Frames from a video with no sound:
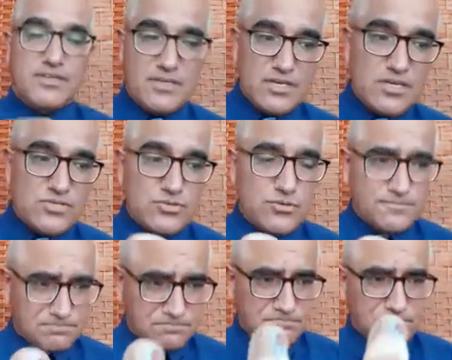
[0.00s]
So
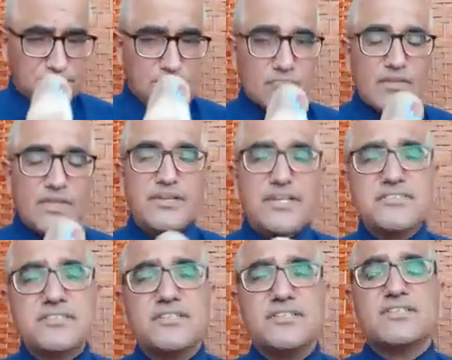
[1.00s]
that is
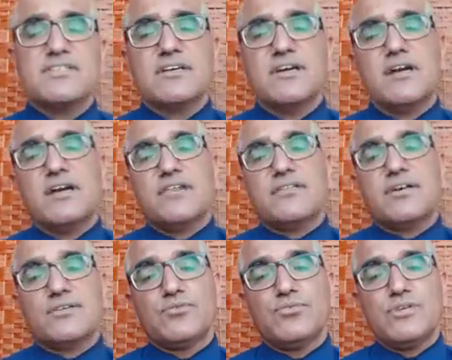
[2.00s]
the reason that
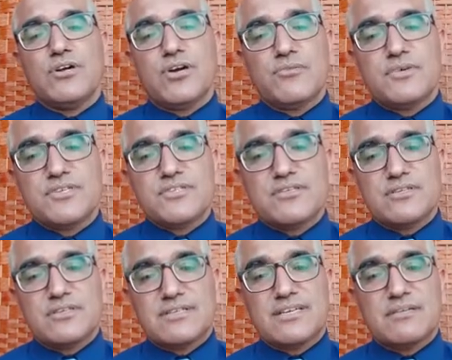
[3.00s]
we always
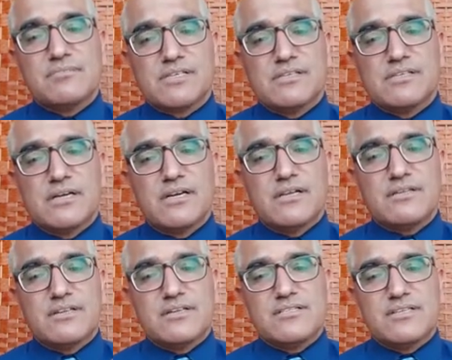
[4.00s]
recommend
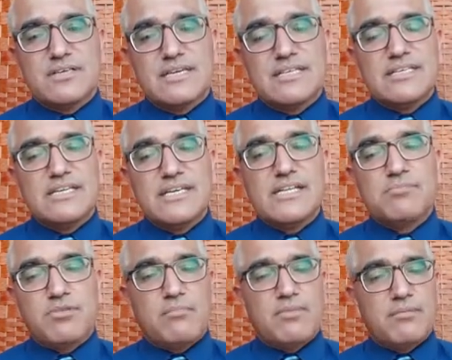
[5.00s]
there's any heel
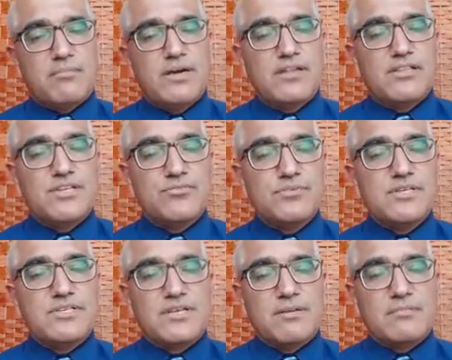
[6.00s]
problem, that we
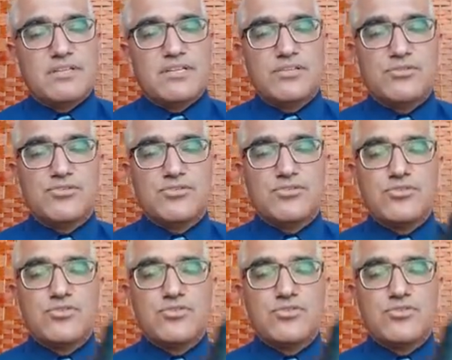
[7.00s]
recommend that you should use